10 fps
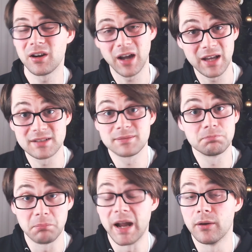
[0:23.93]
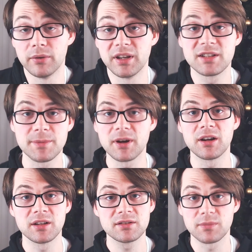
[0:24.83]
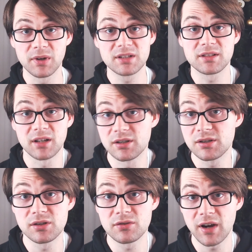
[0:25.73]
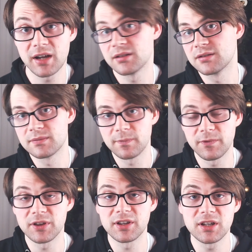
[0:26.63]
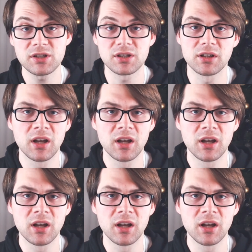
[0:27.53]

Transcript: as my only experience was Dungeons & Dragons 5th edition.